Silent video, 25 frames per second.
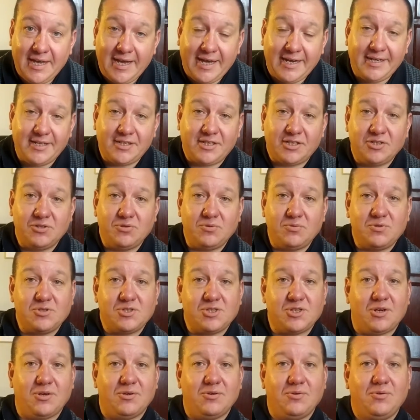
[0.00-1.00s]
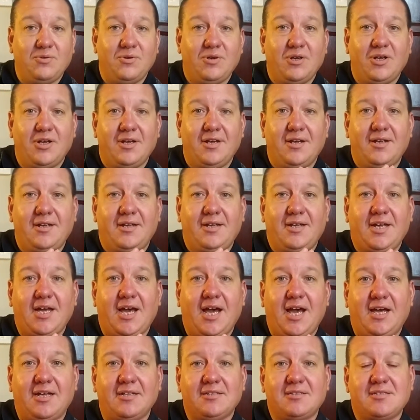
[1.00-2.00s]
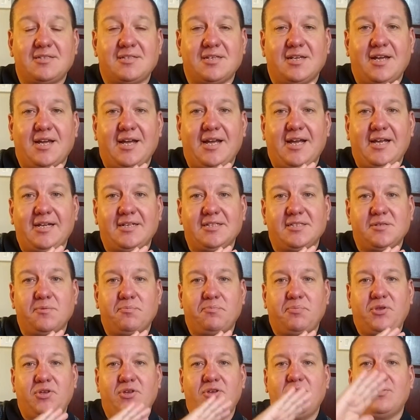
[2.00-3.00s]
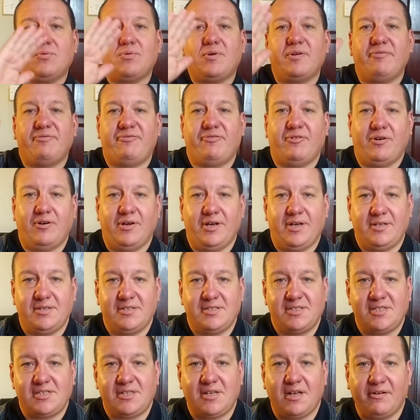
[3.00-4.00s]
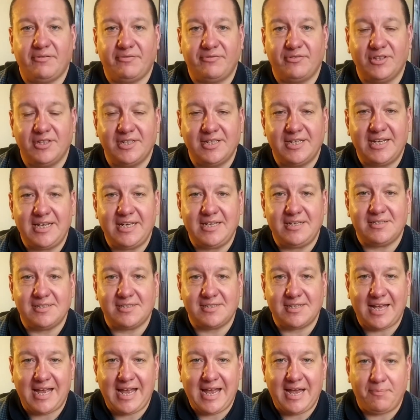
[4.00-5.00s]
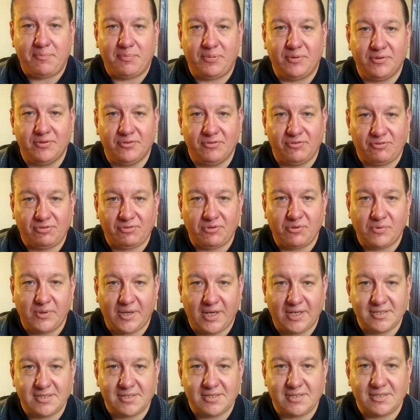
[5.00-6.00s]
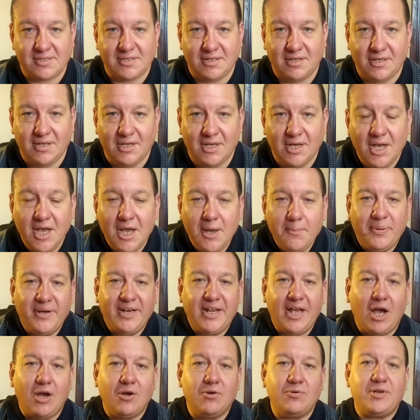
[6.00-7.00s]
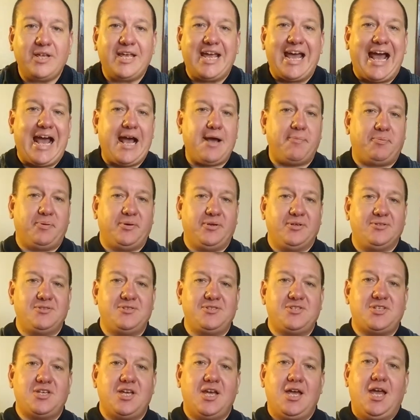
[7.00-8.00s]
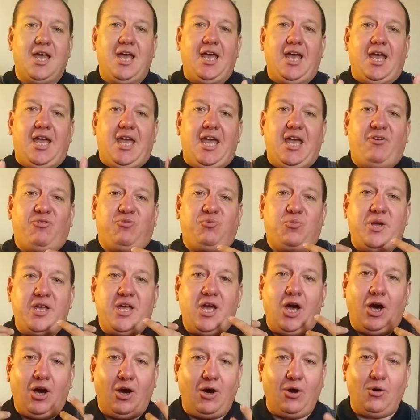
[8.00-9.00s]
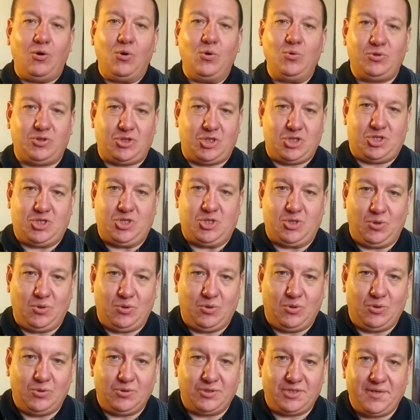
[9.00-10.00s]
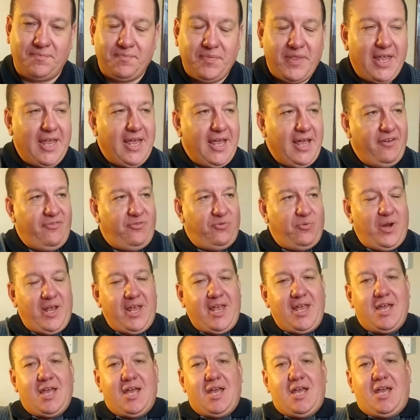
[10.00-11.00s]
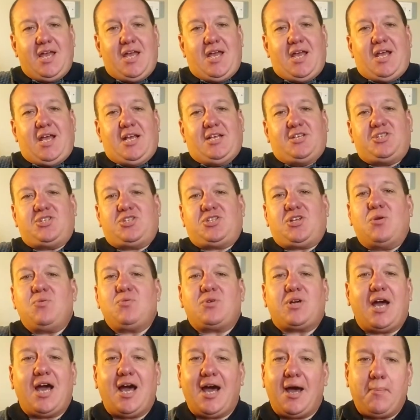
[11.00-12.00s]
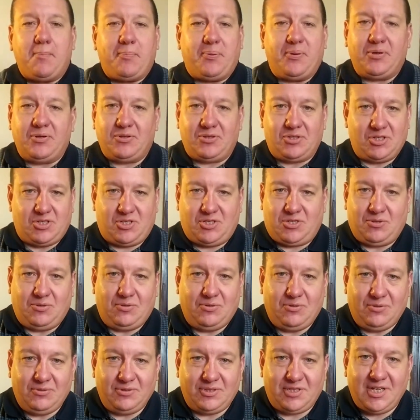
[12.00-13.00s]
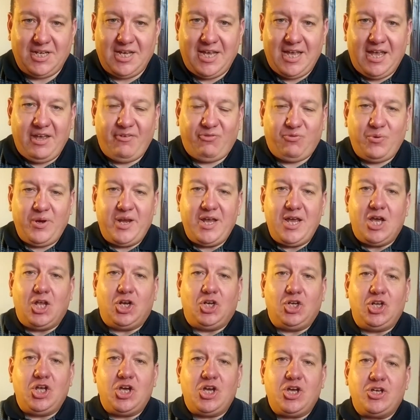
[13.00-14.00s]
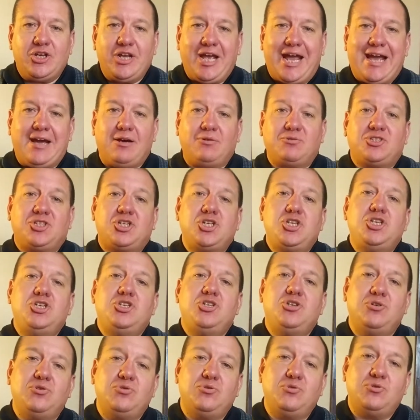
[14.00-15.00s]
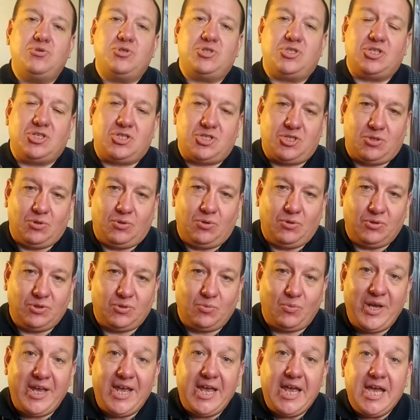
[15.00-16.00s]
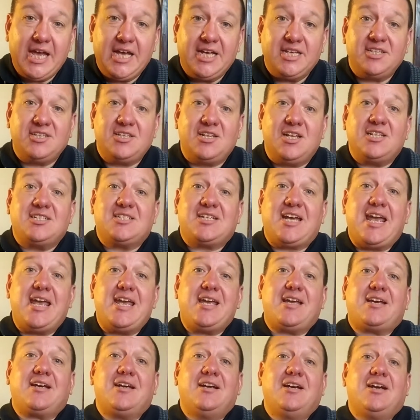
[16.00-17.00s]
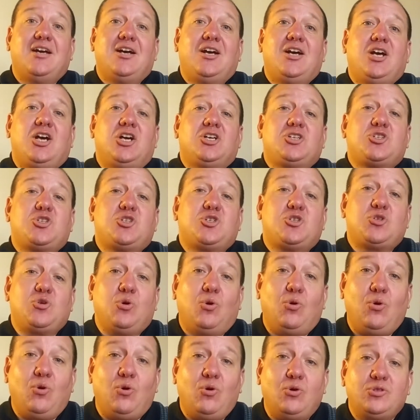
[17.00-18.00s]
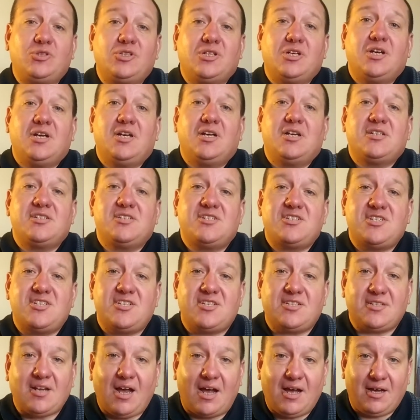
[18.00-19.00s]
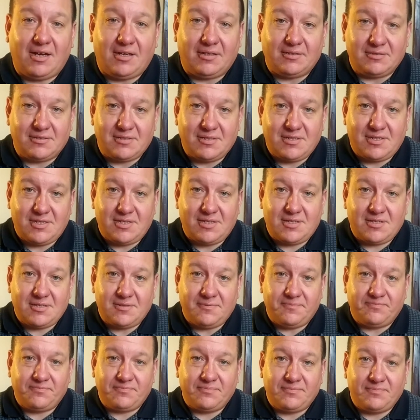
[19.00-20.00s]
and it can also cut and purify stuff that needs to happen through us. But it only happens if we hold the sword, if we soak up the sword, if we learn how to use the sword, we take a sword stance.